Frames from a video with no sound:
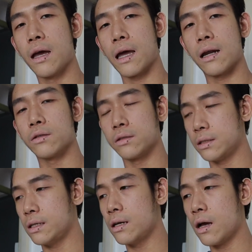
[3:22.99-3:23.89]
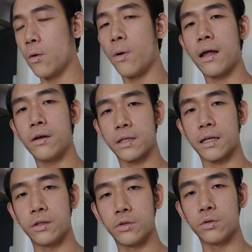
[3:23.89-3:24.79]
and I'll see what else I
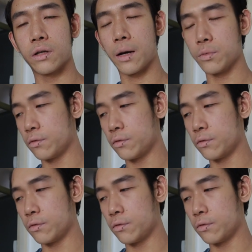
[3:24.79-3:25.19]
can do to help you